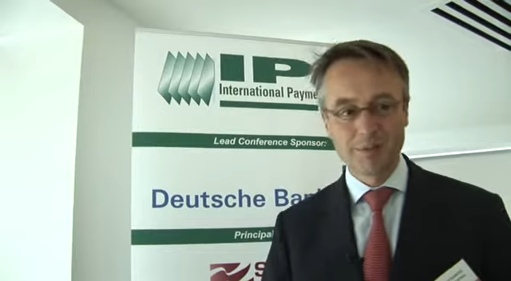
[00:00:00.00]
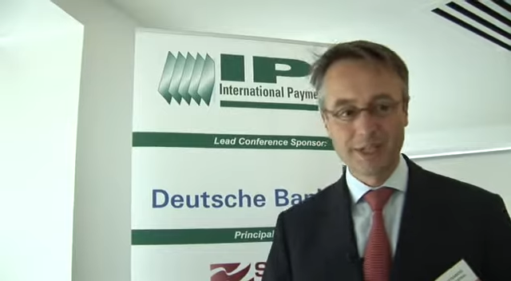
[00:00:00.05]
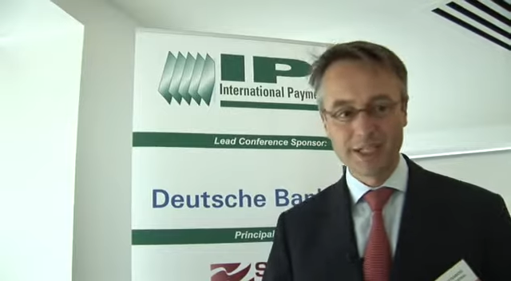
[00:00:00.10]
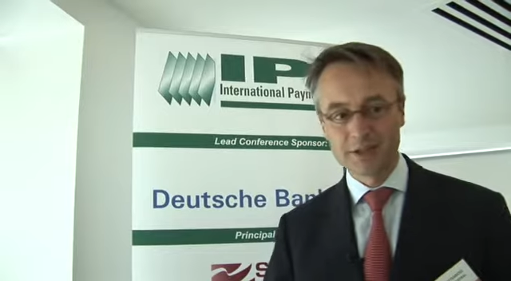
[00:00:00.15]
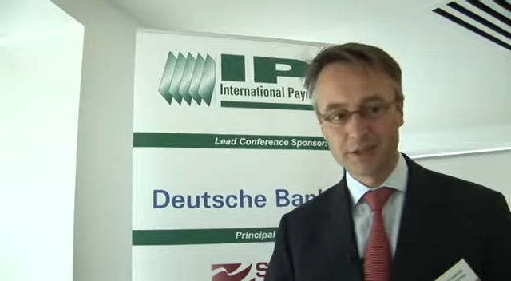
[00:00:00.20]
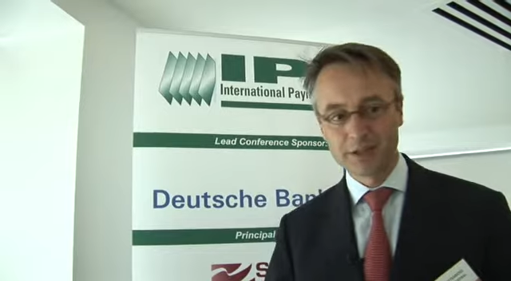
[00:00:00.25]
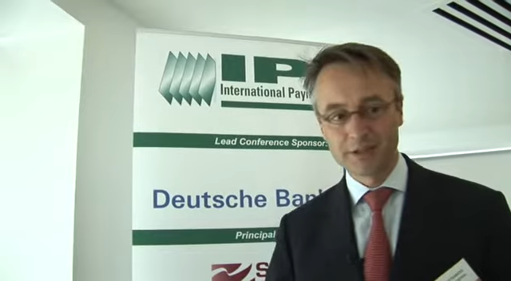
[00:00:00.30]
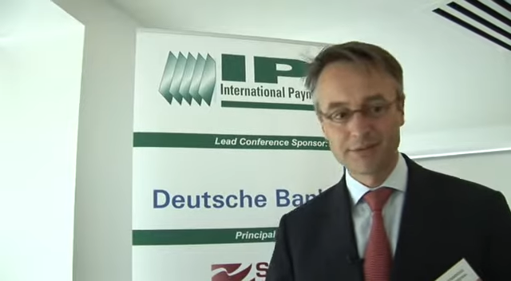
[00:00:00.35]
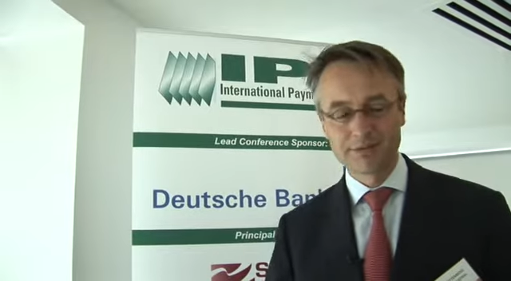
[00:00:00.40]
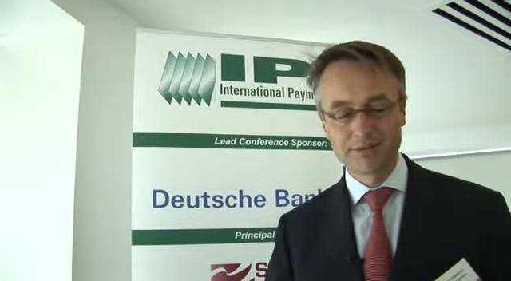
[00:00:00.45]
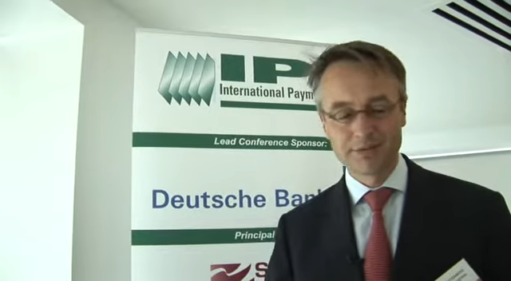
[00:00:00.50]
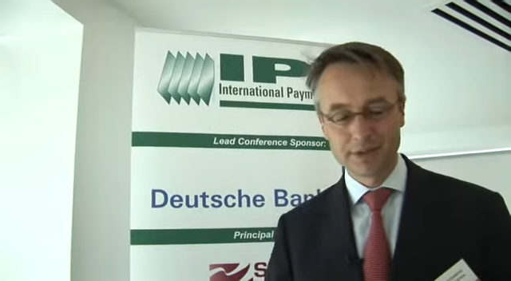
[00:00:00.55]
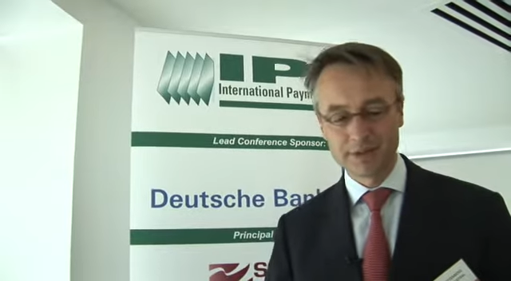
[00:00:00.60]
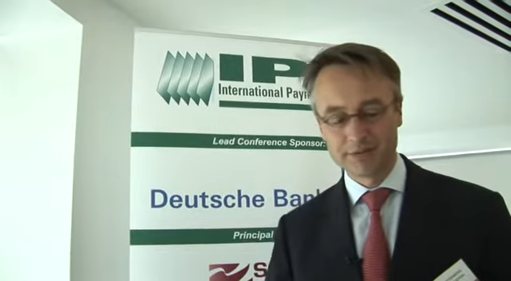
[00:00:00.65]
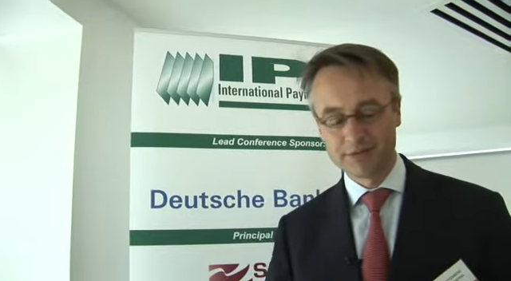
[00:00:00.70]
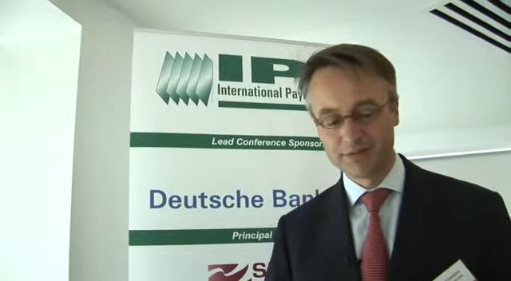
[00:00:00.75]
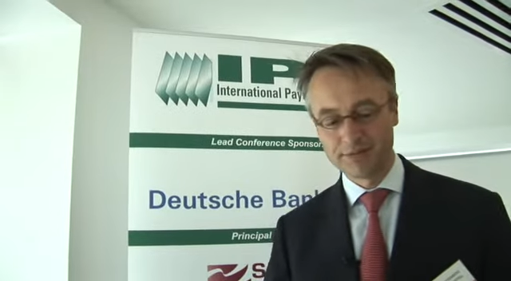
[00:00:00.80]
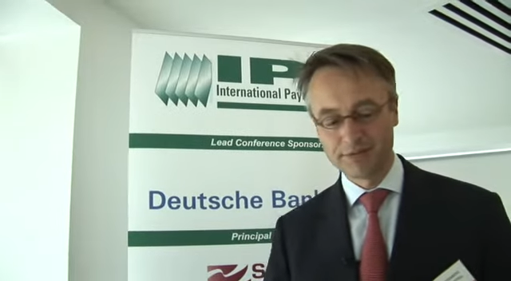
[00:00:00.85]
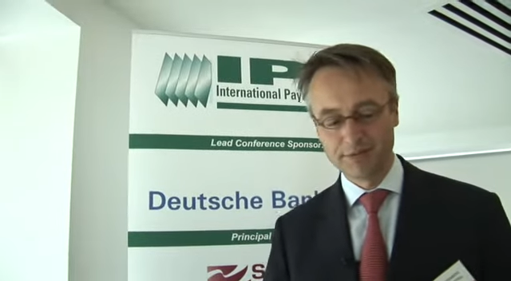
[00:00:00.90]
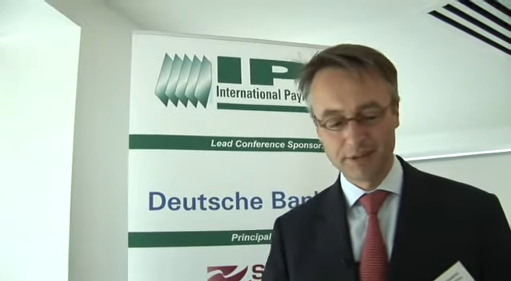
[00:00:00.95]
mix
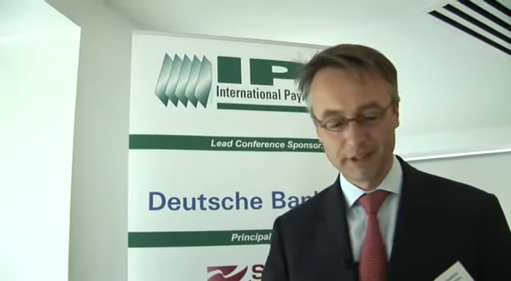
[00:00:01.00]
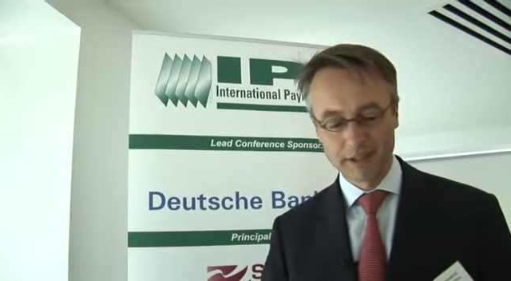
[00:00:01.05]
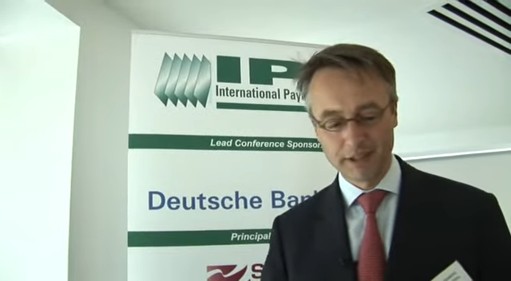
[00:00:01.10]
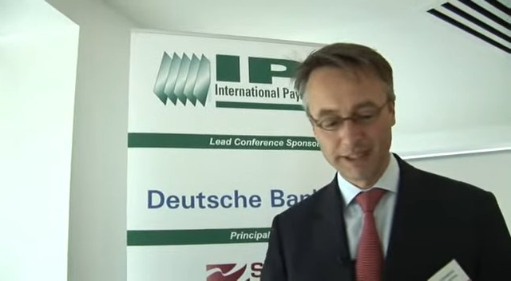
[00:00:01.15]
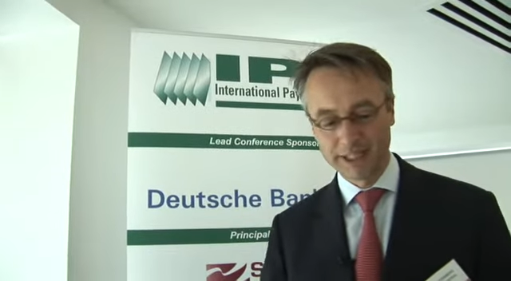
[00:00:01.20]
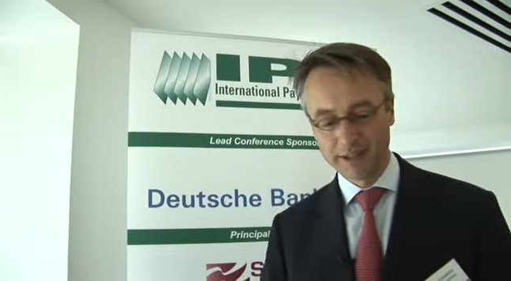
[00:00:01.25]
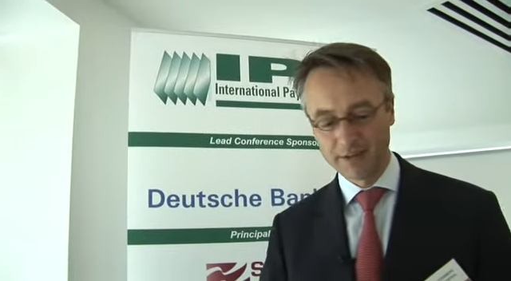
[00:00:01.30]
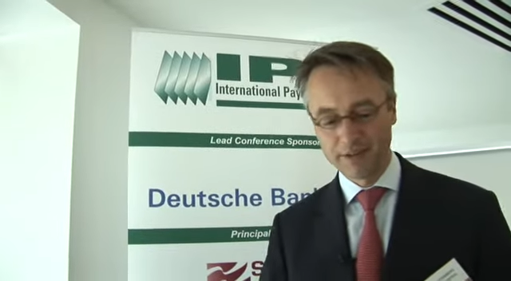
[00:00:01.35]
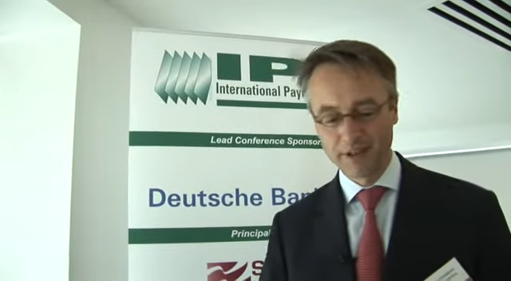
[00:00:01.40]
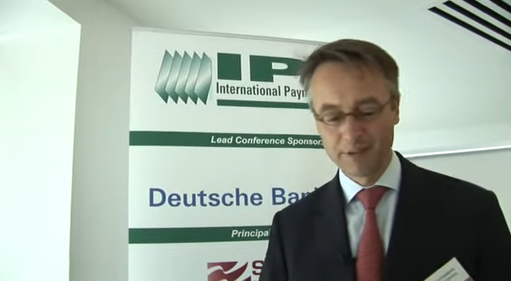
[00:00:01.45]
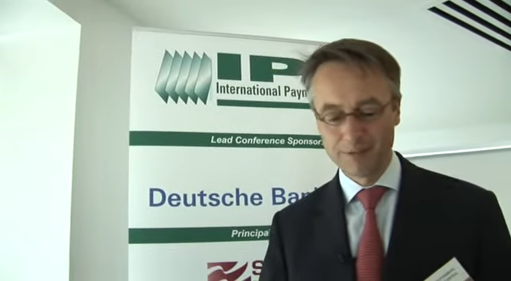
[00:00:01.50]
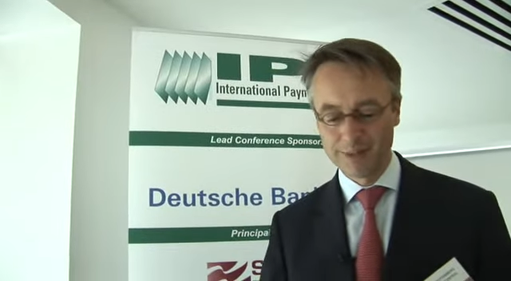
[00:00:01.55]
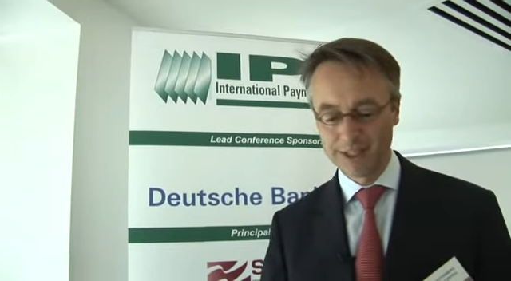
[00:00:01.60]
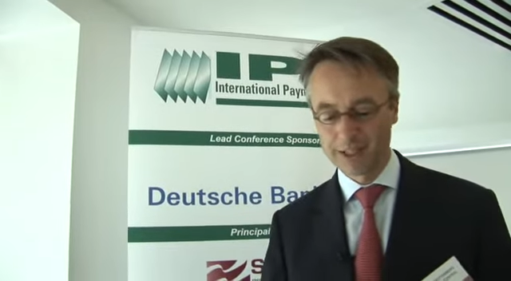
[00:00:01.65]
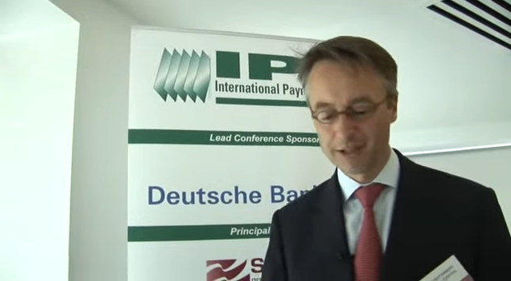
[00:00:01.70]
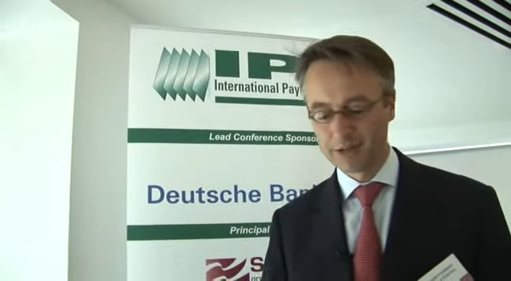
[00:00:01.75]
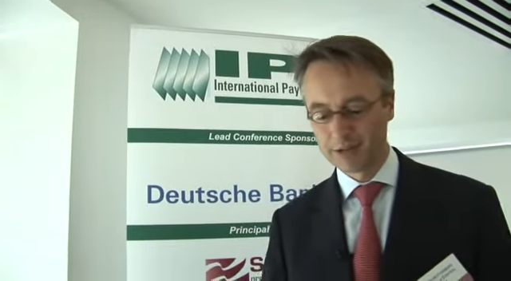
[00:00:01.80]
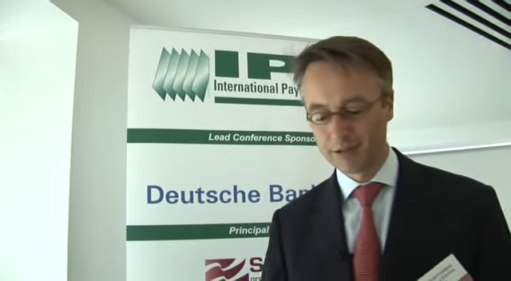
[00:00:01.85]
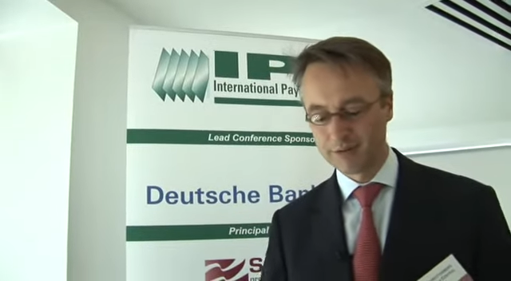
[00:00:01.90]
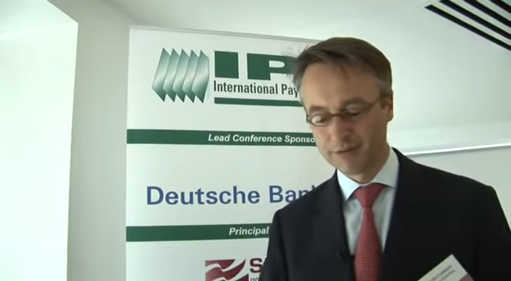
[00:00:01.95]
of healthy
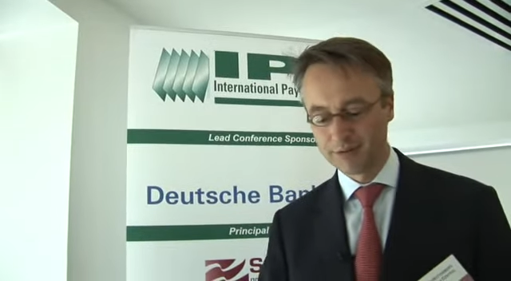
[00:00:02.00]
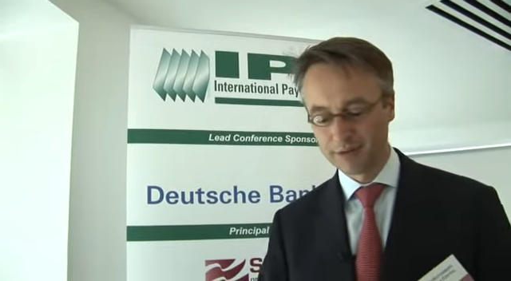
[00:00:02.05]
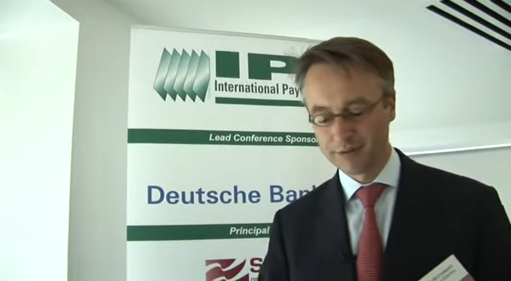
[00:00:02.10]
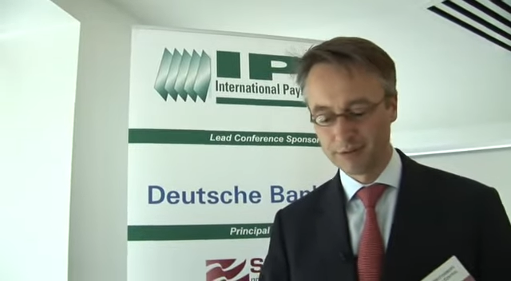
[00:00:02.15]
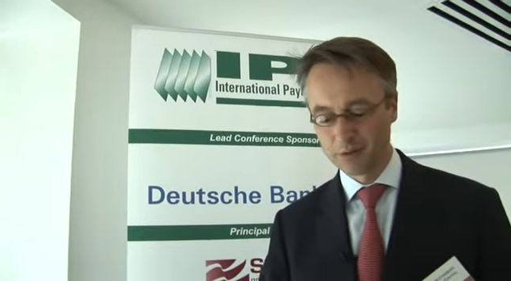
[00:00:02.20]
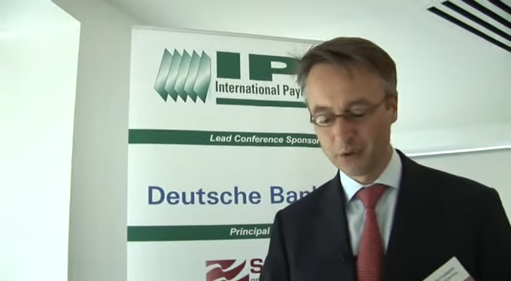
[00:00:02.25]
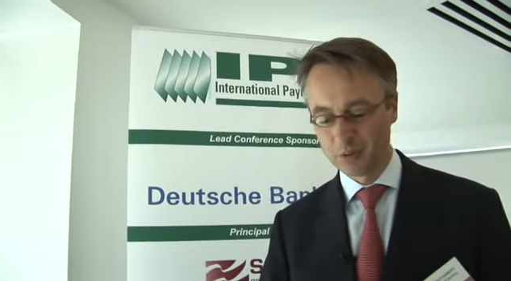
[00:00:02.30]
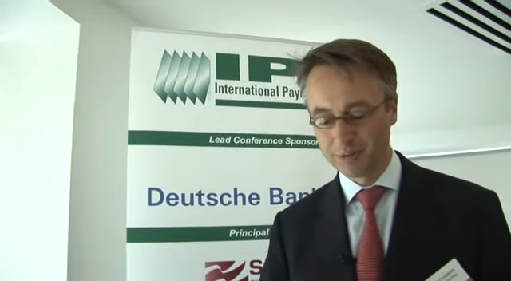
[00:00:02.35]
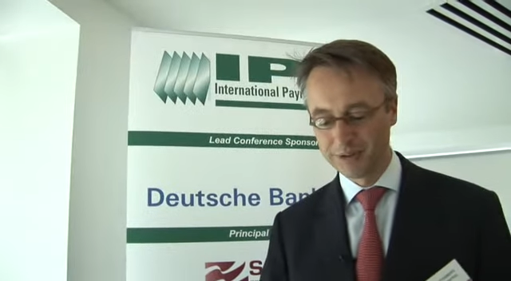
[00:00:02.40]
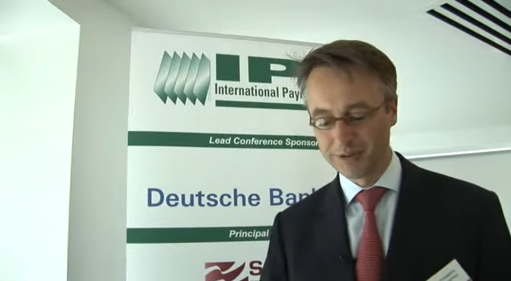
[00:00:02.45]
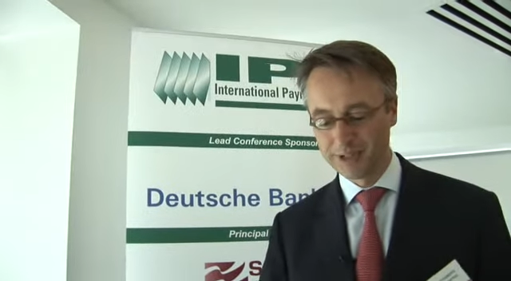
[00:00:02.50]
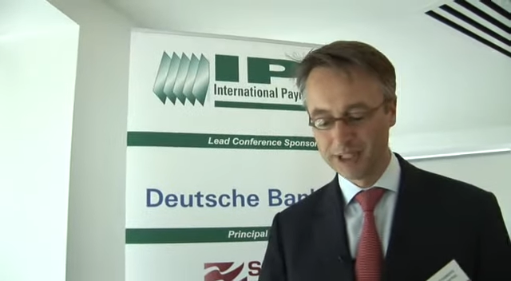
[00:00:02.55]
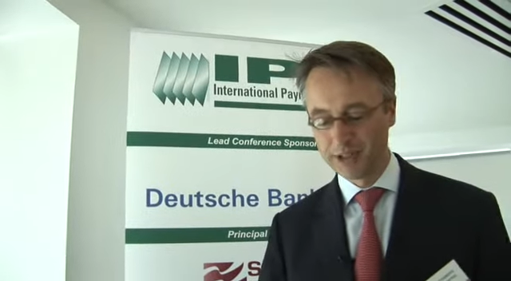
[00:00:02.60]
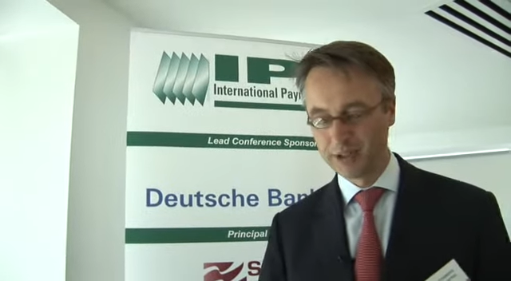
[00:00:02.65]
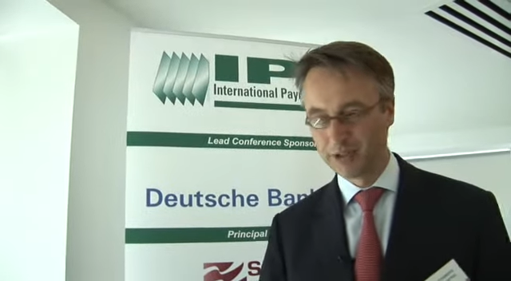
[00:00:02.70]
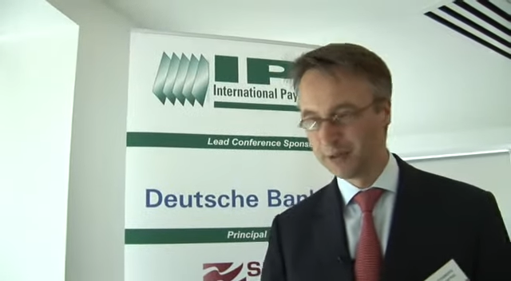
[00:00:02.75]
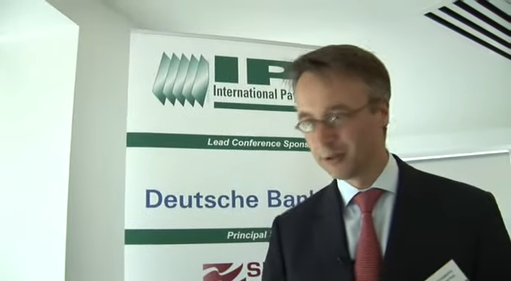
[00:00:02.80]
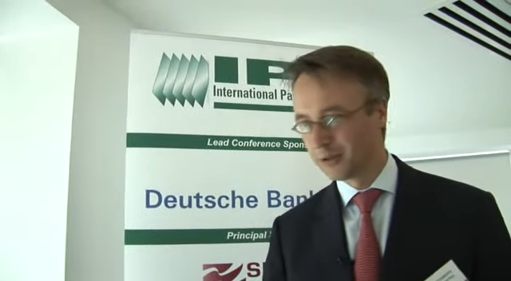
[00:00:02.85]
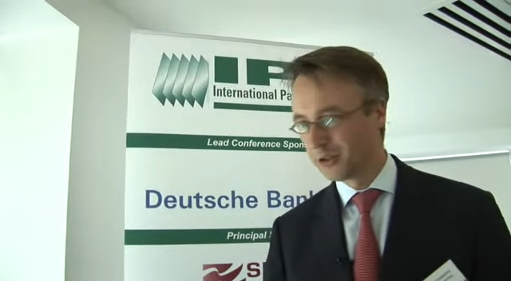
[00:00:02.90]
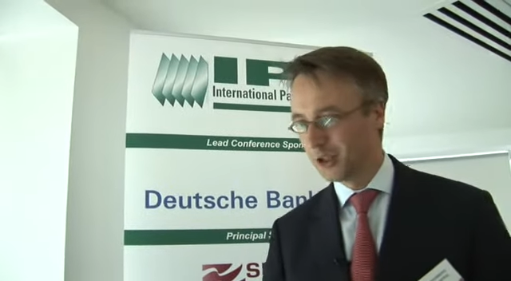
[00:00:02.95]
mix of competition,